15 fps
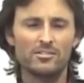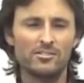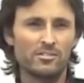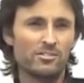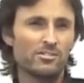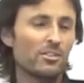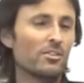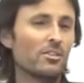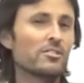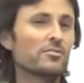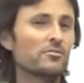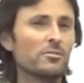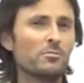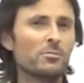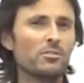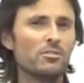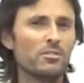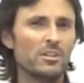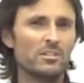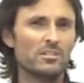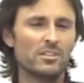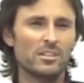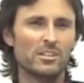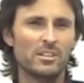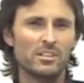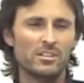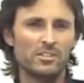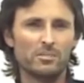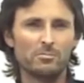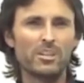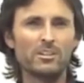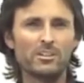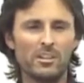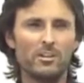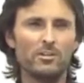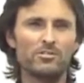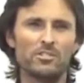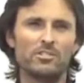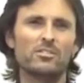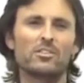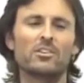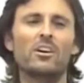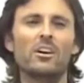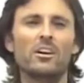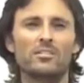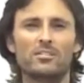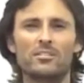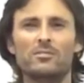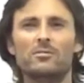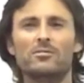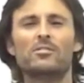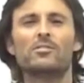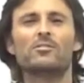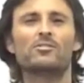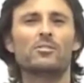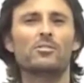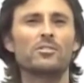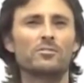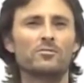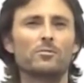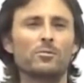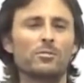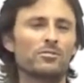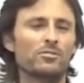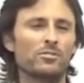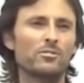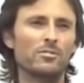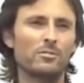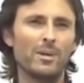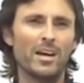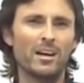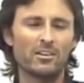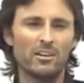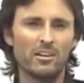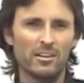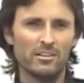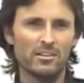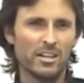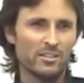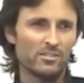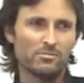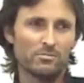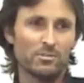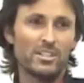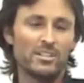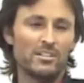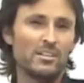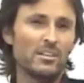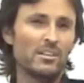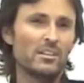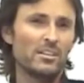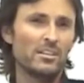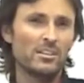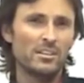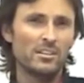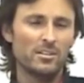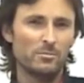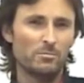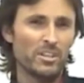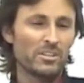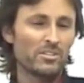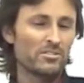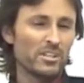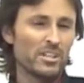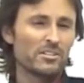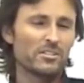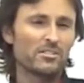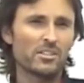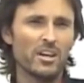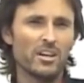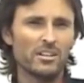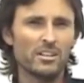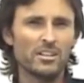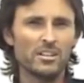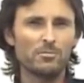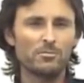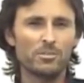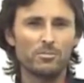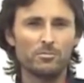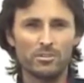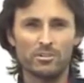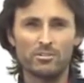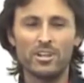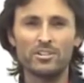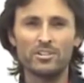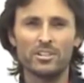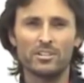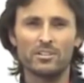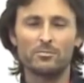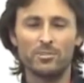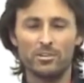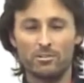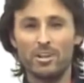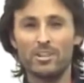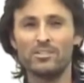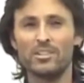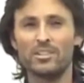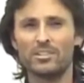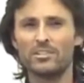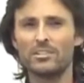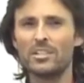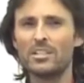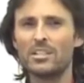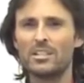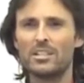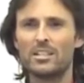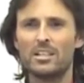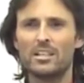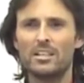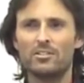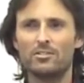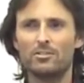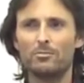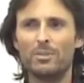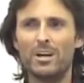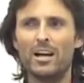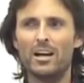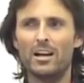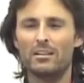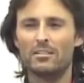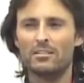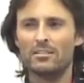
to search for more, to be closer to God, to search for more truth about God. That's really the biggest thing that's going to keep you progressing in your path.